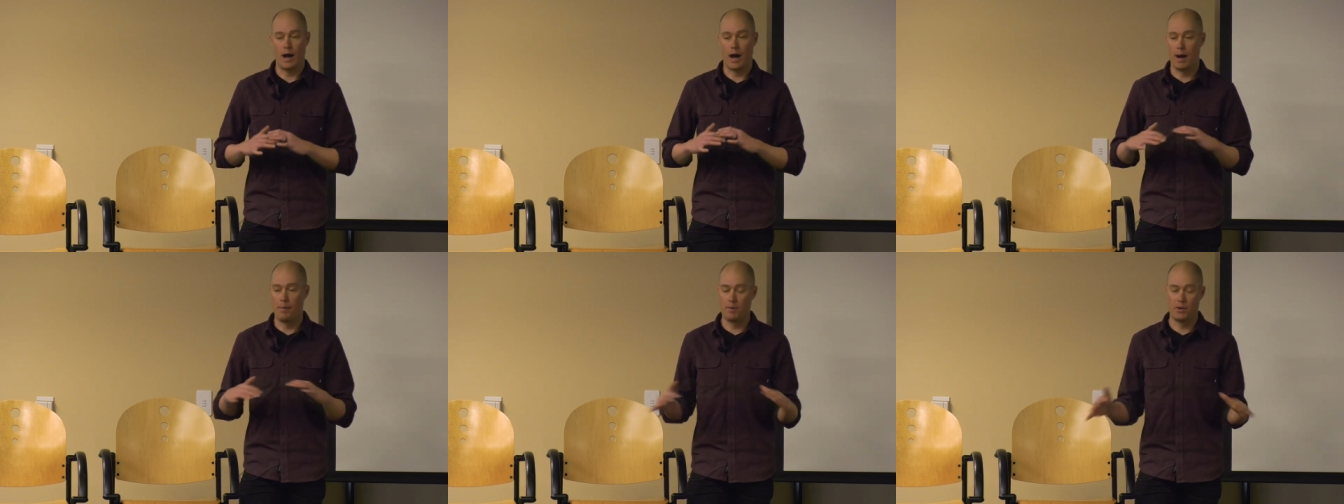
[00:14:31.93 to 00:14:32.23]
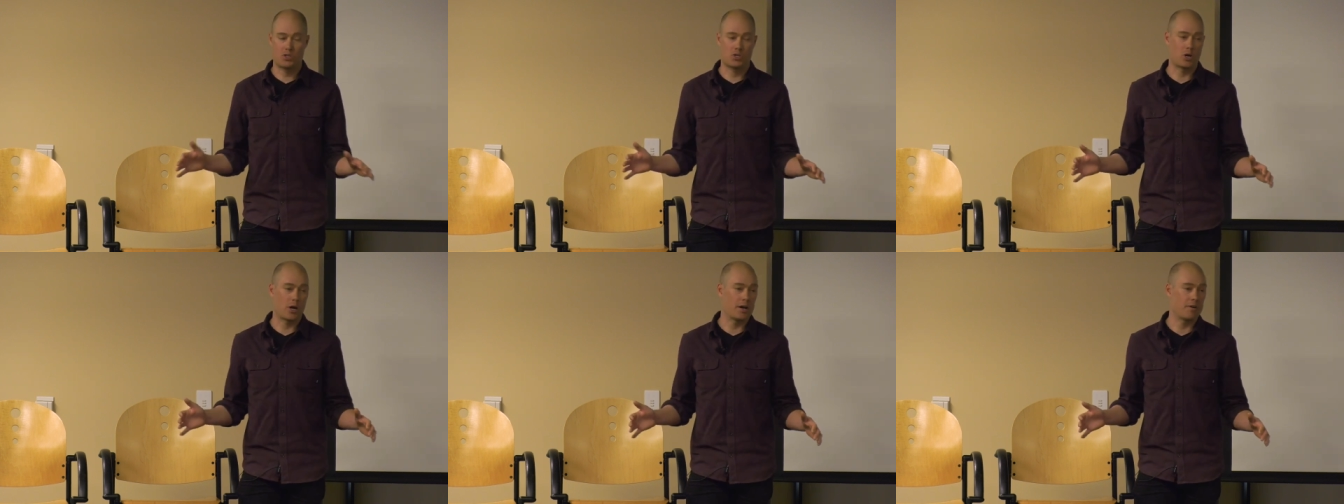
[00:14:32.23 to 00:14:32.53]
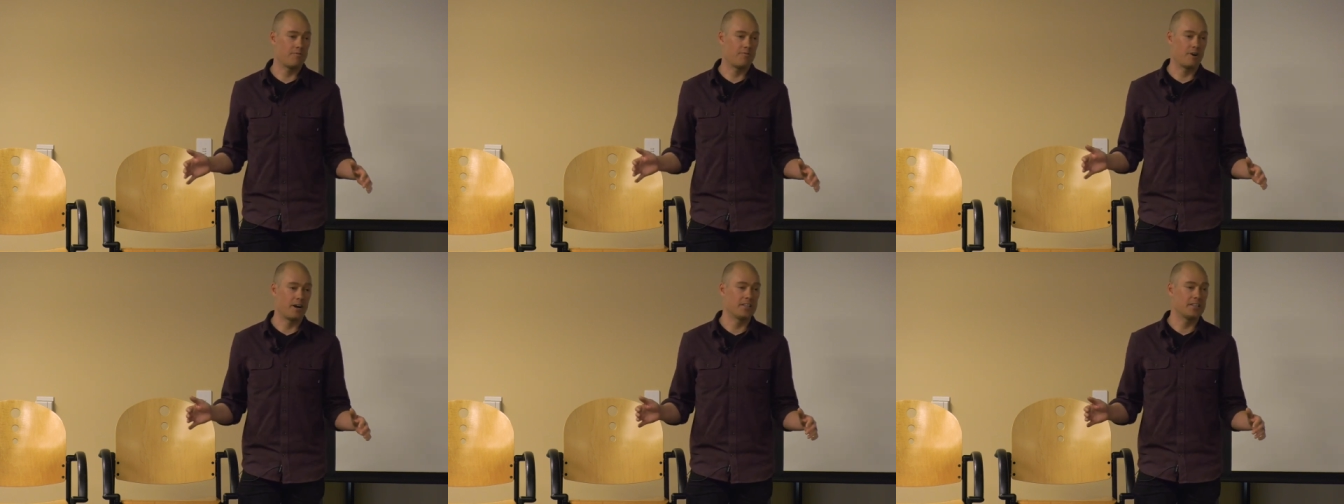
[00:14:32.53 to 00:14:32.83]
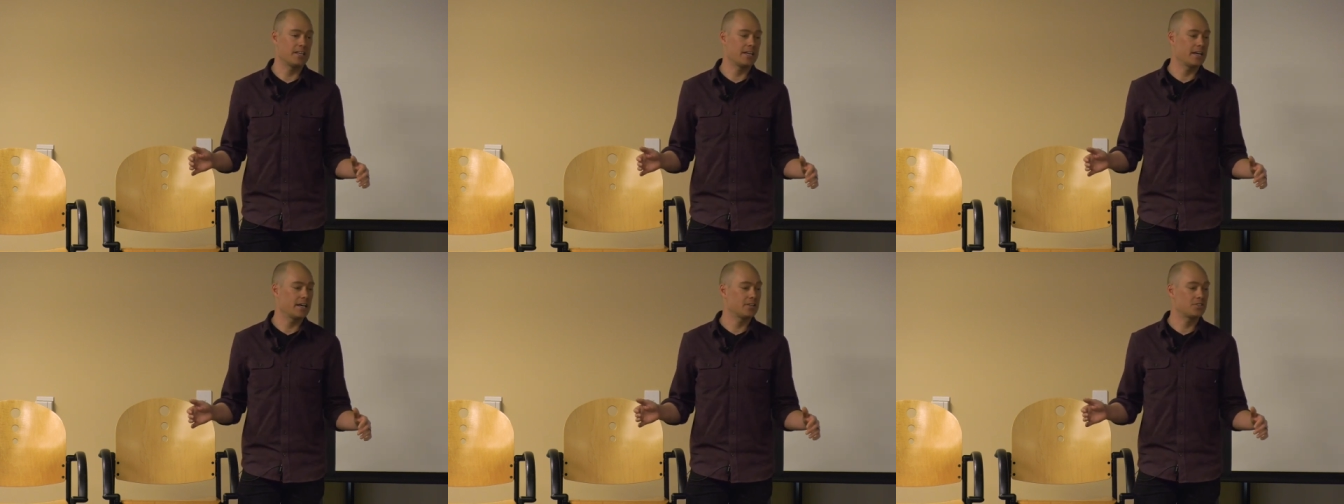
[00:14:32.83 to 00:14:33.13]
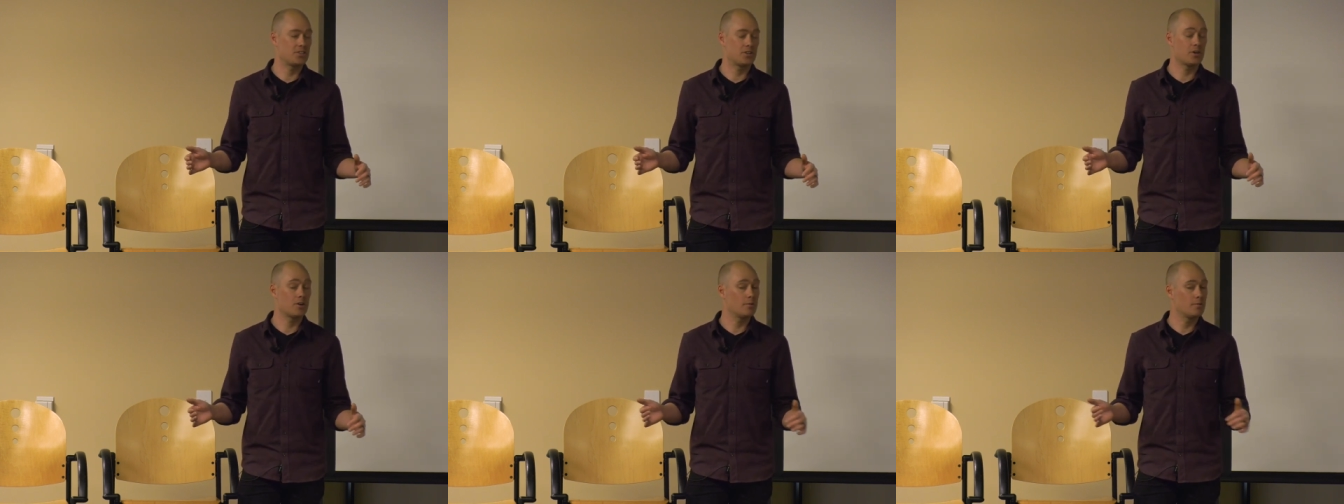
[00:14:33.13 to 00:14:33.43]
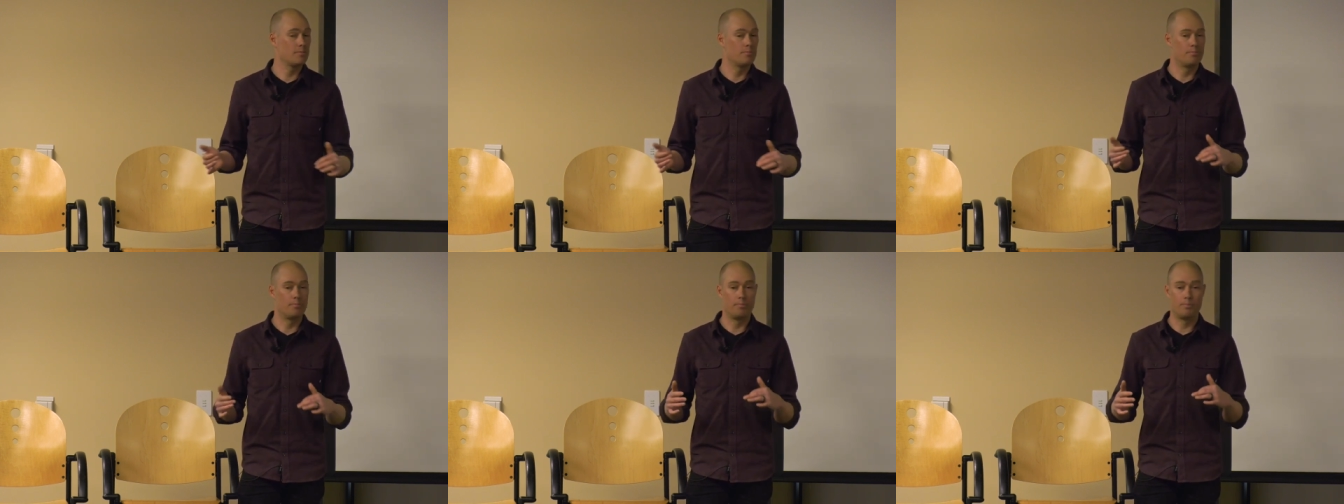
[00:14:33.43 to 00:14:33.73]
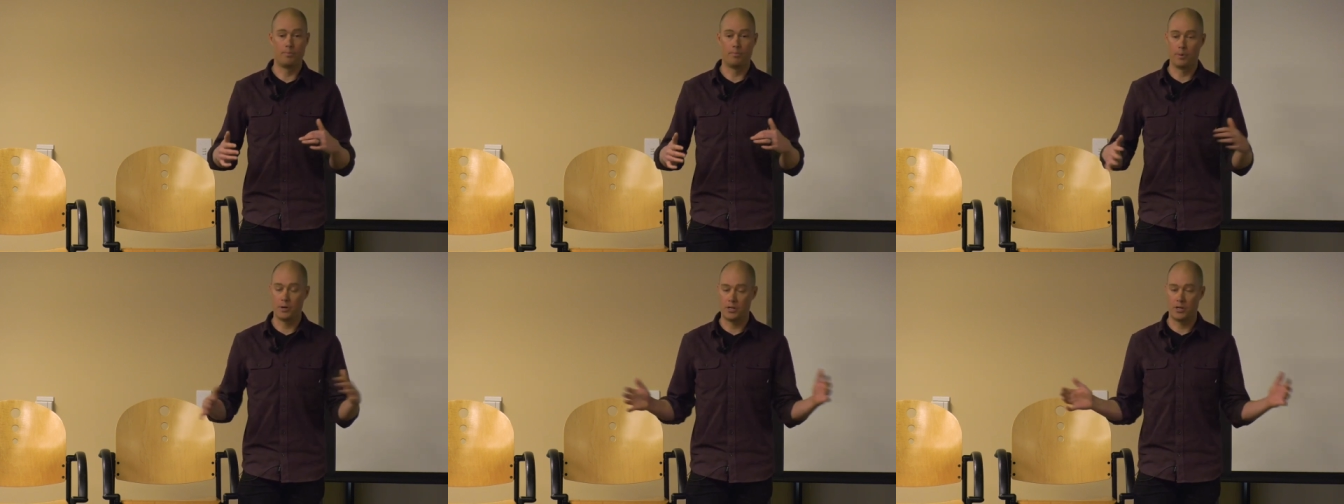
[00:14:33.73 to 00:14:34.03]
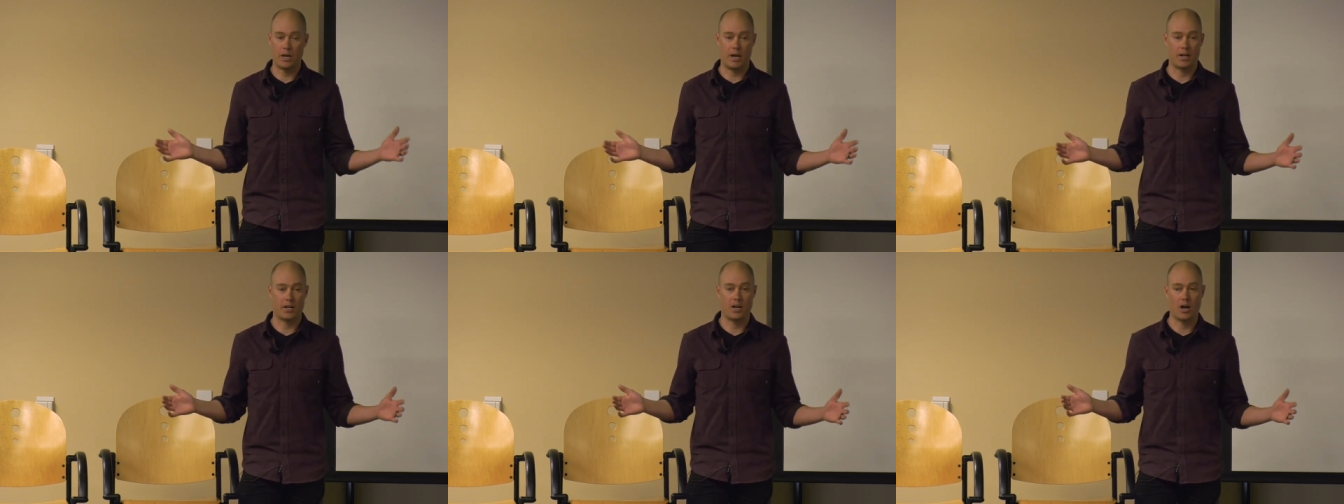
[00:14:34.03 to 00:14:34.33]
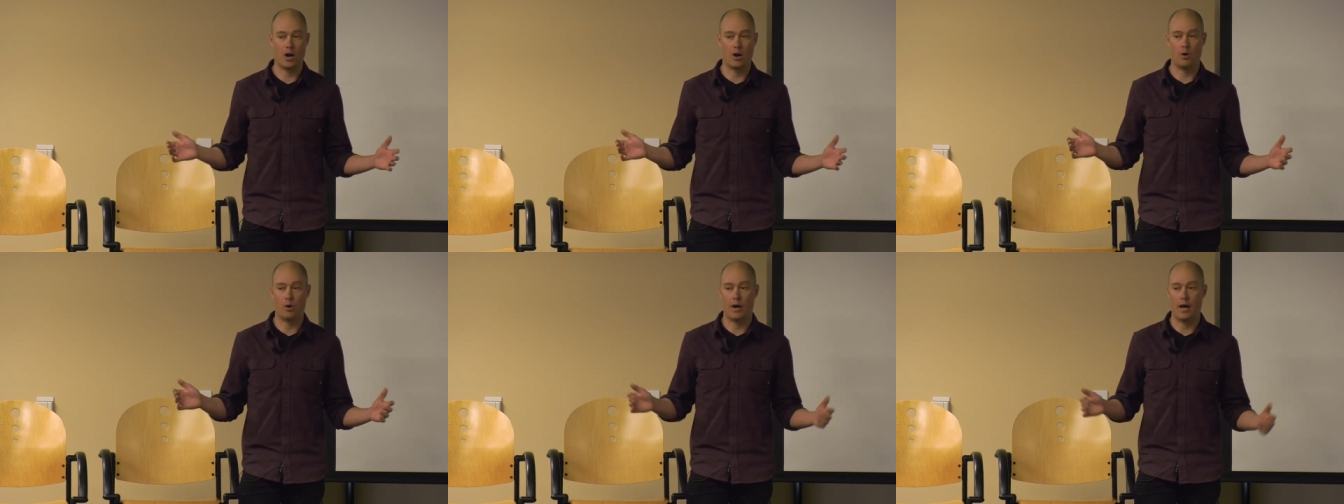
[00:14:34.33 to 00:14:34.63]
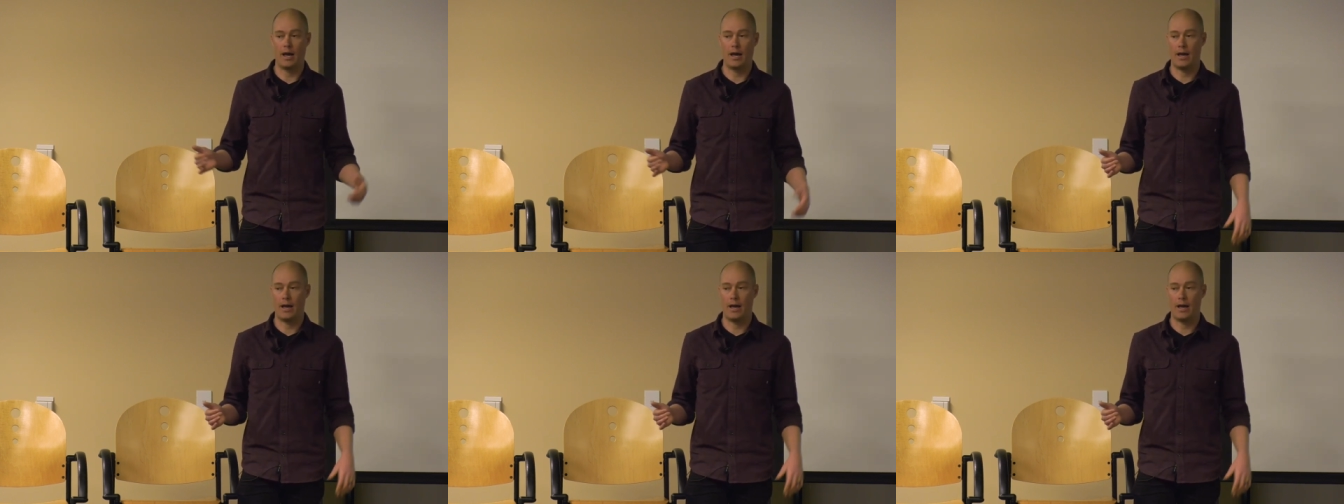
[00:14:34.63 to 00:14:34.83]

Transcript: I'm going to try to find the answer, but you got to go.